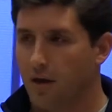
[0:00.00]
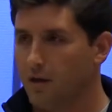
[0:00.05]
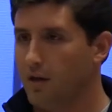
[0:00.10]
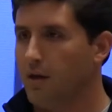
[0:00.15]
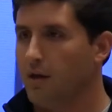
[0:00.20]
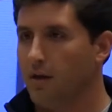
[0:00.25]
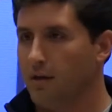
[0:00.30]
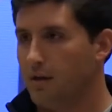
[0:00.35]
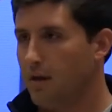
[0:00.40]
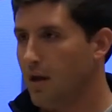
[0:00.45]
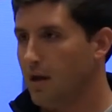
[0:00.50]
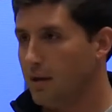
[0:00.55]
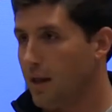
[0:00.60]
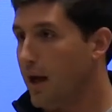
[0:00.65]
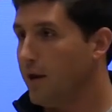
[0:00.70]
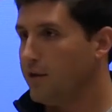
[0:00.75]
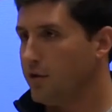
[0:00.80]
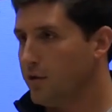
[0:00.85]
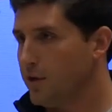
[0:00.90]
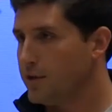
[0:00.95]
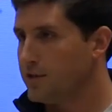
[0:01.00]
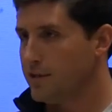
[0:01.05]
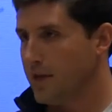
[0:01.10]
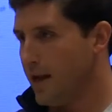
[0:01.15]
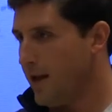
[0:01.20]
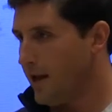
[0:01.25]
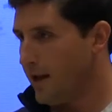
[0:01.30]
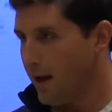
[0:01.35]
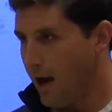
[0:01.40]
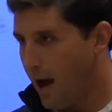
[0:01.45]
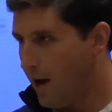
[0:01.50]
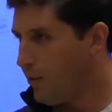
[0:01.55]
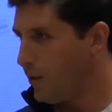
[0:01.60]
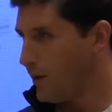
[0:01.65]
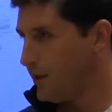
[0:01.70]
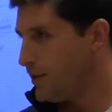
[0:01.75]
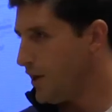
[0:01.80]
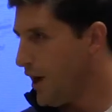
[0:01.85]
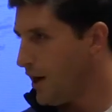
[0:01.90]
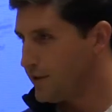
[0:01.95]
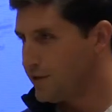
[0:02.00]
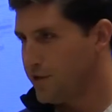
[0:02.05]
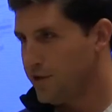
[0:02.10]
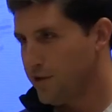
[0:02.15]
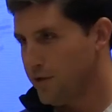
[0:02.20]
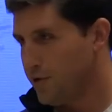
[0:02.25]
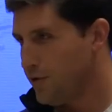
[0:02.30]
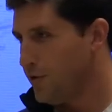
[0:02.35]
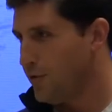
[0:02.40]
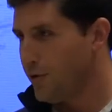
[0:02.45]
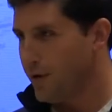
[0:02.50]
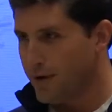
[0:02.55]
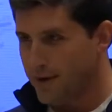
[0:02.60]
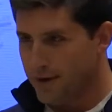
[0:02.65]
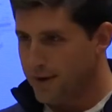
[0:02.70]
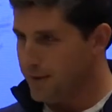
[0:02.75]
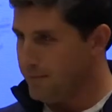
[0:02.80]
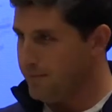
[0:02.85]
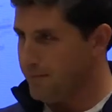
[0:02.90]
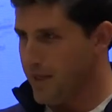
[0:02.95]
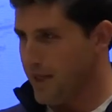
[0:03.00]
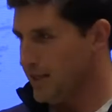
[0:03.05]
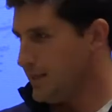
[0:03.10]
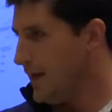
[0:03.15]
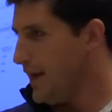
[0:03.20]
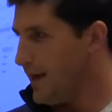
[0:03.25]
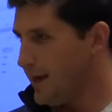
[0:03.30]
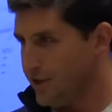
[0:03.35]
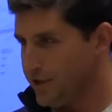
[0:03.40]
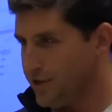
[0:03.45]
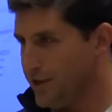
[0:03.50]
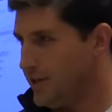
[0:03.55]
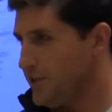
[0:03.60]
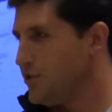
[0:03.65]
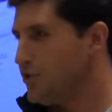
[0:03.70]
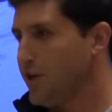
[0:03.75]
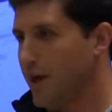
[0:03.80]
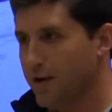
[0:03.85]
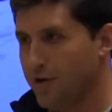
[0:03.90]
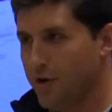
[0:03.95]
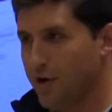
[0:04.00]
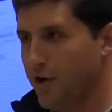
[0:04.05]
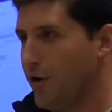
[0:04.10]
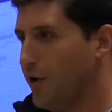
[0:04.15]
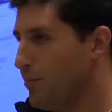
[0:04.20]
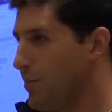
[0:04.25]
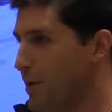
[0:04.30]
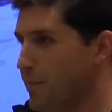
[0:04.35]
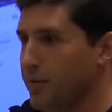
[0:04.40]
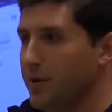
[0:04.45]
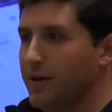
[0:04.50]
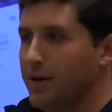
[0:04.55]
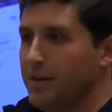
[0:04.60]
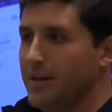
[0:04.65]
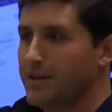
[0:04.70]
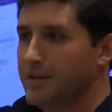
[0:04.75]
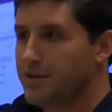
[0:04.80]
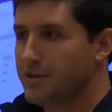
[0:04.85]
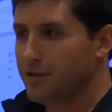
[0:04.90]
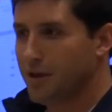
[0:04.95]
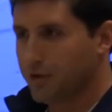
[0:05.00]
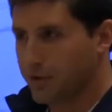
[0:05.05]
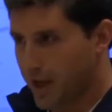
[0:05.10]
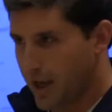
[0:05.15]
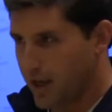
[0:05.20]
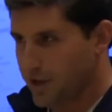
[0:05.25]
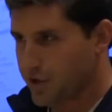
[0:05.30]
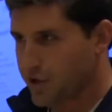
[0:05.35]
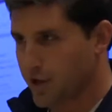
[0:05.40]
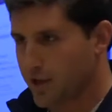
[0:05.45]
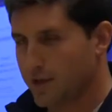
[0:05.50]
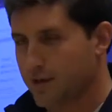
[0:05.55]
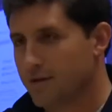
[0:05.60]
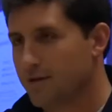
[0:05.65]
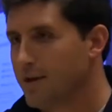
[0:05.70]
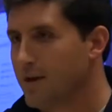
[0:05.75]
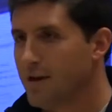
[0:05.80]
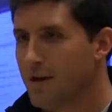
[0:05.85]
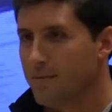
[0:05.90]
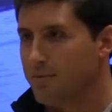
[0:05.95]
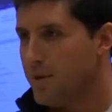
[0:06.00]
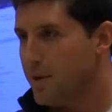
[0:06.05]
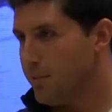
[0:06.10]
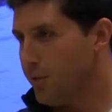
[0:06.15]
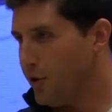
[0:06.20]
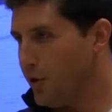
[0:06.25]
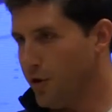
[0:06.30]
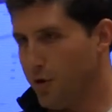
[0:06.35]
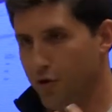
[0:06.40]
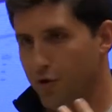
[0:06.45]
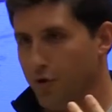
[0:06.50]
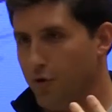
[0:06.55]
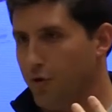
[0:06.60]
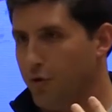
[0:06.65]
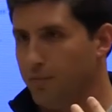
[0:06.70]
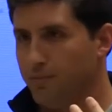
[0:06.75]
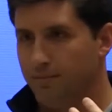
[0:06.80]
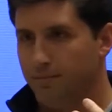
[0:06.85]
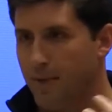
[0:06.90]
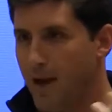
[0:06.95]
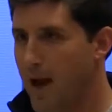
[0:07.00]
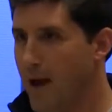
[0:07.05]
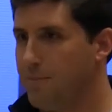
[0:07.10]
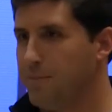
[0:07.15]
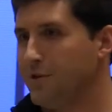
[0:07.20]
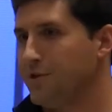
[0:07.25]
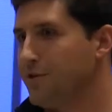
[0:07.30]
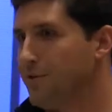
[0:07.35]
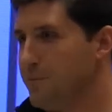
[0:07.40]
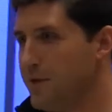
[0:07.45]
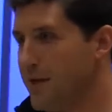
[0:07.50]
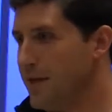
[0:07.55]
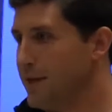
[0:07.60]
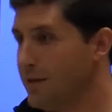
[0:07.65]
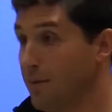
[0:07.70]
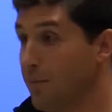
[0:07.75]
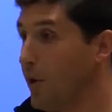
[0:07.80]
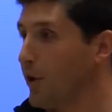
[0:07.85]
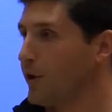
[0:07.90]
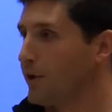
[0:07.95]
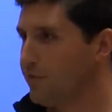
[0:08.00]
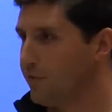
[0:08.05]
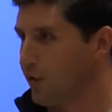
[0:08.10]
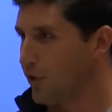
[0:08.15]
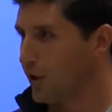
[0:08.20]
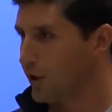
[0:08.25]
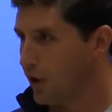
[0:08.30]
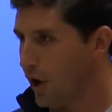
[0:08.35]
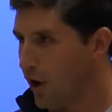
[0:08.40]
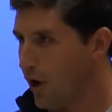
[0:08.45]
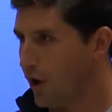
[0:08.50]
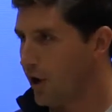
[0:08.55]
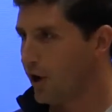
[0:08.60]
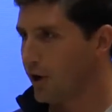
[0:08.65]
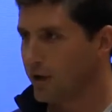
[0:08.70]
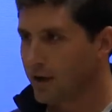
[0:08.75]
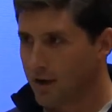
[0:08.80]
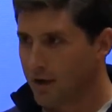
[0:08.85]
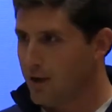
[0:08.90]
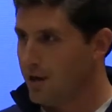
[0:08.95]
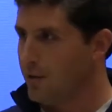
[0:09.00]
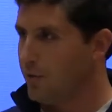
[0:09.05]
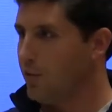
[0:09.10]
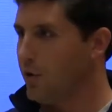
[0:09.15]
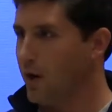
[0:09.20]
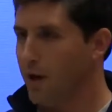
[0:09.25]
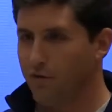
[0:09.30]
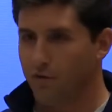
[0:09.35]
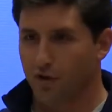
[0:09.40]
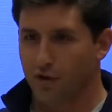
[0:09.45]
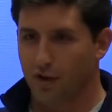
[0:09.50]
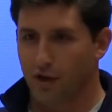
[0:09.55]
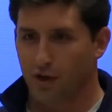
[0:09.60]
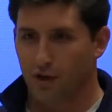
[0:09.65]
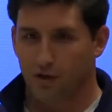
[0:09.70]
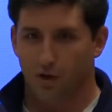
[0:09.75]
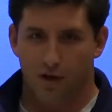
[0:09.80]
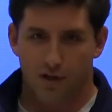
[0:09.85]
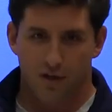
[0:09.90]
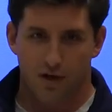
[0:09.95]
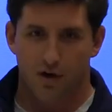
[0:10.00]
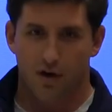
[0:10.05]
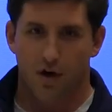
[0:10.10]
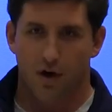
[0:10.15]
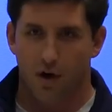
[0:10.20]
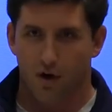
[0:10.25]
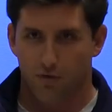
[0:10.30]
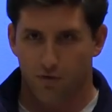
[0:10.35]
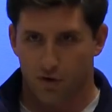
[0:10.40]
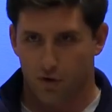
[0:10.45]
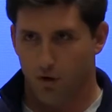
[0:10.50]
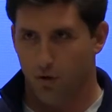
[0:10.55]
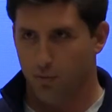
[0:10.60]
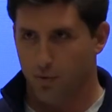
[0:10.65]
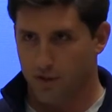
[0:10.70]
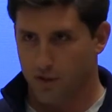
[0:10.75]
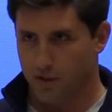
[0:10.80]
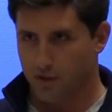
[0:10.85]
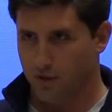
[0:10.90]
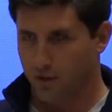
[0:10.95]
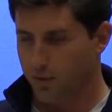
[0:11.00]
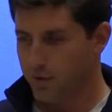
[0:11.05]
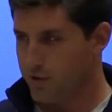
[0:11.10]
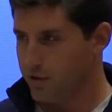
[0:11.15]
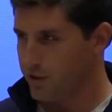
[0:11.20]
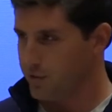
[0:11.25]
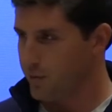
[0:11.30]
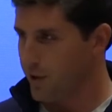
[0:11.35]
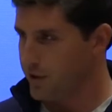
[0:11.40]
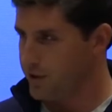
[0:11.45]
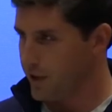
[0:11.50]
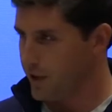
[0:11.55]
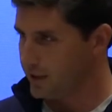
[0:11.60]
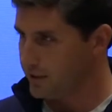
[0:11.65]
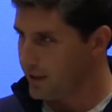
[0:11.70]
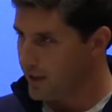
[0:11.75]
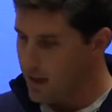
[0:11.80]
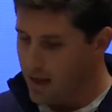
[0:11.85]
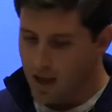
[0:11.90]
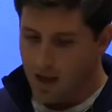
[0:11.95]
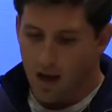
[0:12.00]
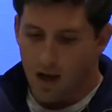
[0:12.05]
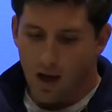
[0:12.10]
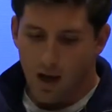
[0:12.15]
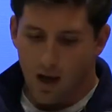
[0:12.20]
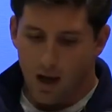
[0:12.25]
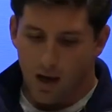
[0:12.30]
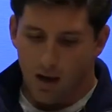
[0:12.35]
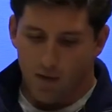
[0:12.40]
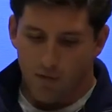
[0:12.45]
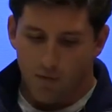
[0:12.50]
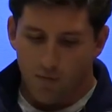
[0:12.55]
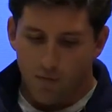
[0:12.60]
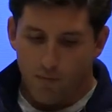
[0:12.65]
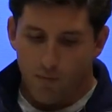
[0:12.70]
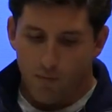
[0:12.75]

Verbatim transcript: that'll allow you to say, I want to talk to this age, this gender, people in this location, people who happen to be in the market for a car, whatever the criteria are for your particular research project. Uh,